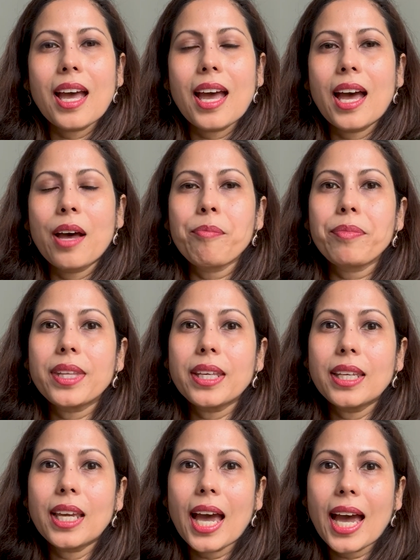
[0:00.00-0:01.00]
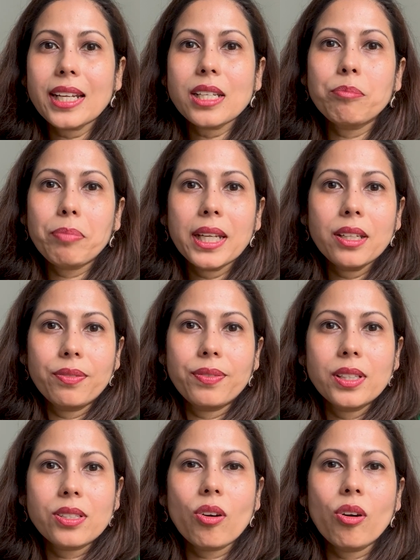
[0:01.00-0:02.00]
The added
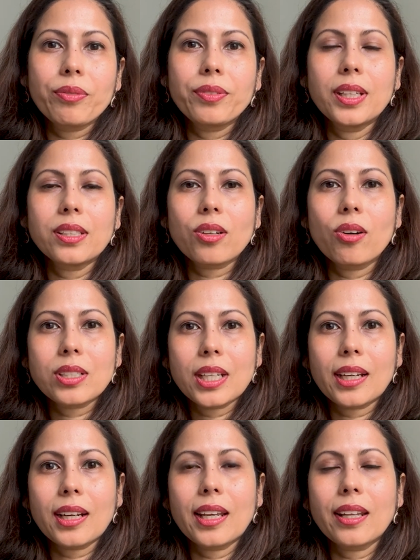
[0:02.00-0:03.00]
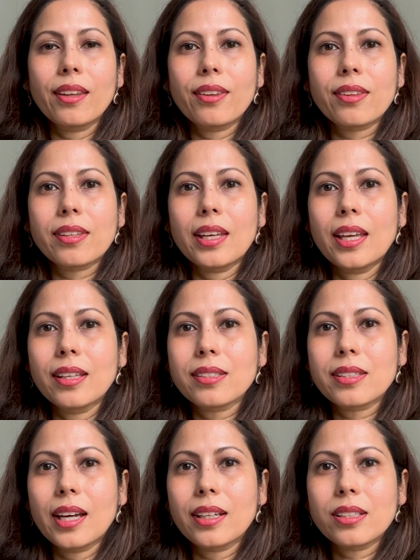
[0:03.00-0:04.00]
benefit of this contact lens
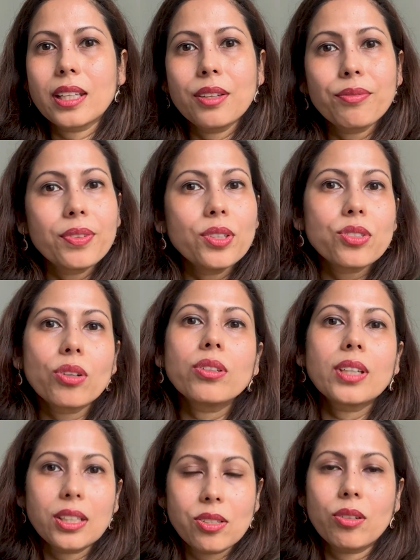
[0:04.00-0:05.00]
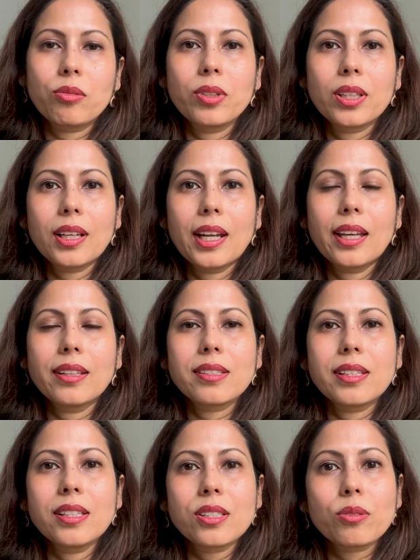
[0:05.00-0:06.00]
is that if you don't get on with the
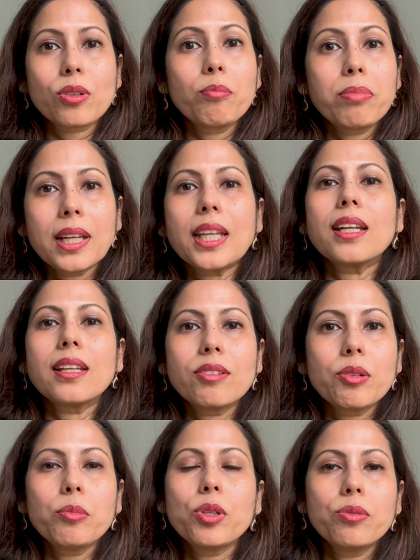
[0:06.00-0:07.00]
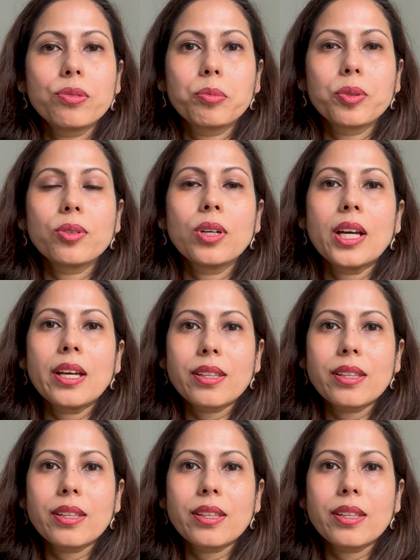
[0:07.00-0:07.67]
lens, it's completely removable.